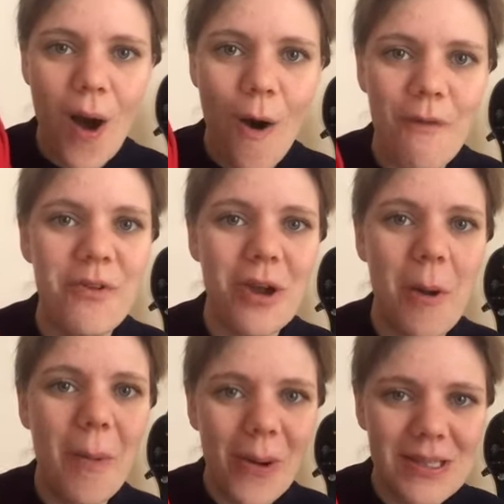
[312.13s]
Off you go.
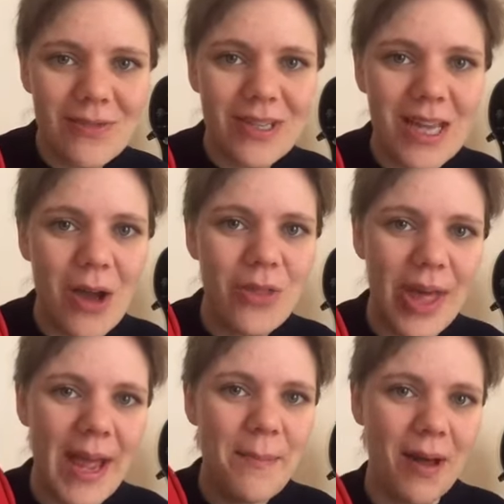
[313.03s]
Pause the video.
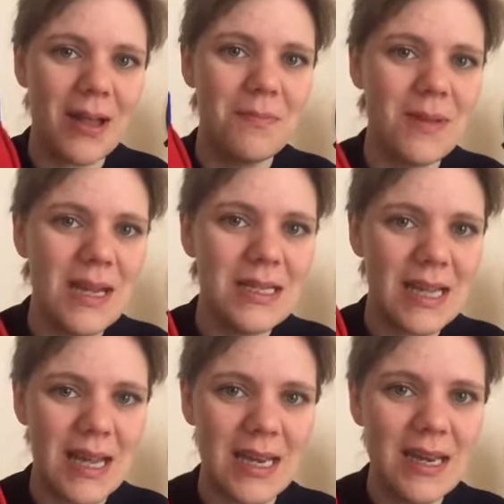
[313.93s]
They might meet
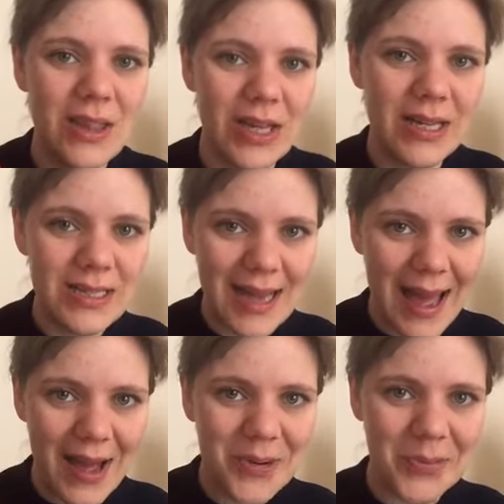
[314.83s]
in the
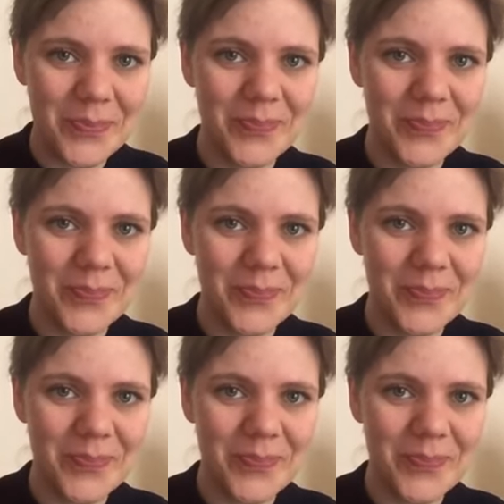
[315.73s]
town.